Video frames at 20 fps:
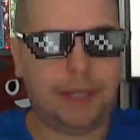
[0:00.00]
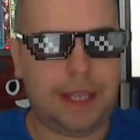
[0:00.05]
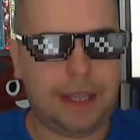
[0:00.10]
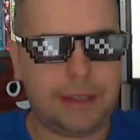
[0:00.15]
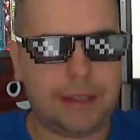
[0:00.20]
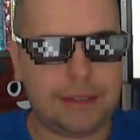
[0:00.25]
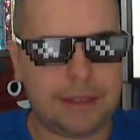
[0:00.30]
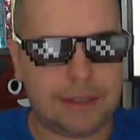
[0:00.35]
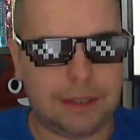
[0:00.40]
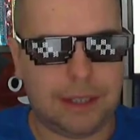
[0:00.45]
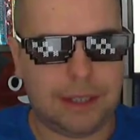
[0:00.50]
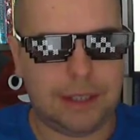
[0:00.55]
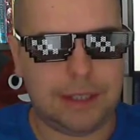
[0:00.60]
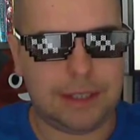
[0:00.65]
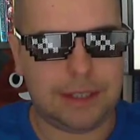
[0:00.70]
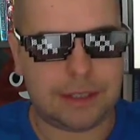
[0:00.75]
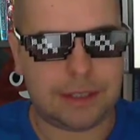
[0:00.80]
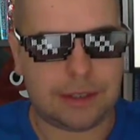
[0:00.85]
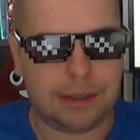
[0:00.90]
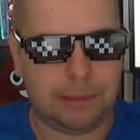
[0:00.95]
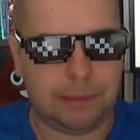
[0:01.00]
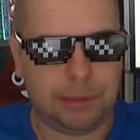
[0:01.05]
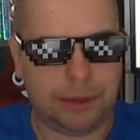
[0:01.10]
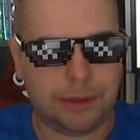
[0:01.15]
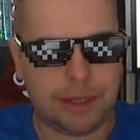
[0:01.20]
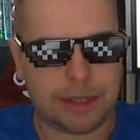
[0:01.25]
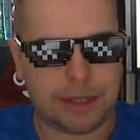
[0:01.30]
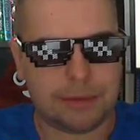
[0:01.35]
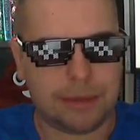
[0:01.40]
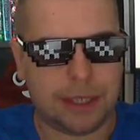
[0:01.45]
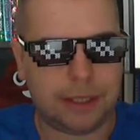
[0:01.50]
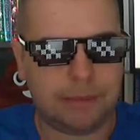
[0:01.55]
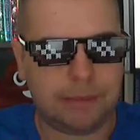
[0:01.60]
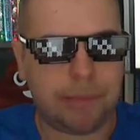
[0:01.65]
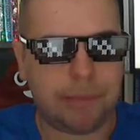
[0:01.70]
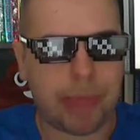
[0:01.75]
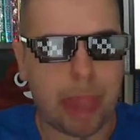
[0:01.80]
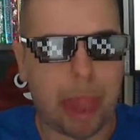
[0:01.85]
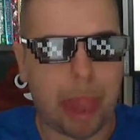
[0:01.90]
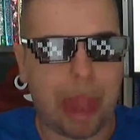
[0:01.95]
yes. Okay, this is crypto as well.
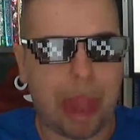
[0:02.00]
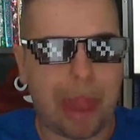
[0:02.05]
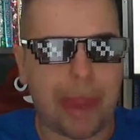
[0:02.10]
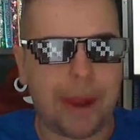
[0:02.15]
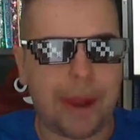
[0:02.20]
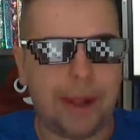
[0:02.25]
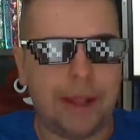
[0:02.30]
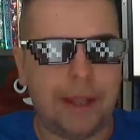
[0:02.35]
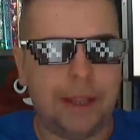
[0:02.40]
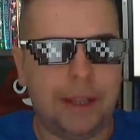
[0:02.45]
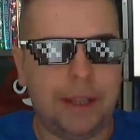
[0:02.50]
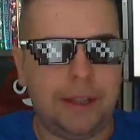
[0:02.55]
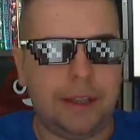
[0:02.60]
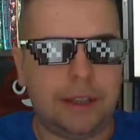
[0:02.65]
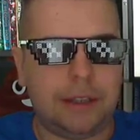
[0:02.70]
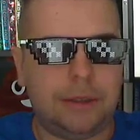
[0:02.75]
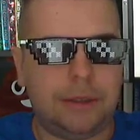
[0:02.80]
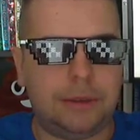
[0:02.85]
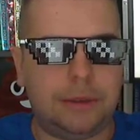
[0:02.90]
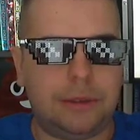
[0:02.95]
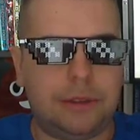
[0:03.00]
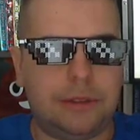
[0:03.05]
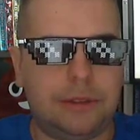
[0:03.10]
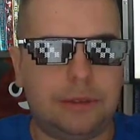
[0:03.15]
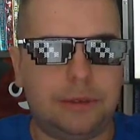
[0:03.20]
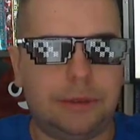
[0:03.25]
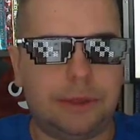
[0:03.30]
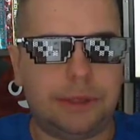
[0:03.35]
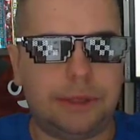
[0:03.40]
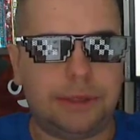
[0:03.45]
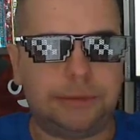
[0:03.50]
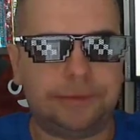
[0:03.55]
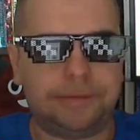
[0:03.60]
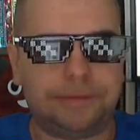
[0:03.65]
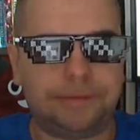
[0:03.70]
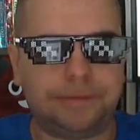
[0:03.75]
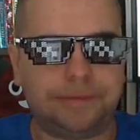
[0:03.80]
Cool, cool.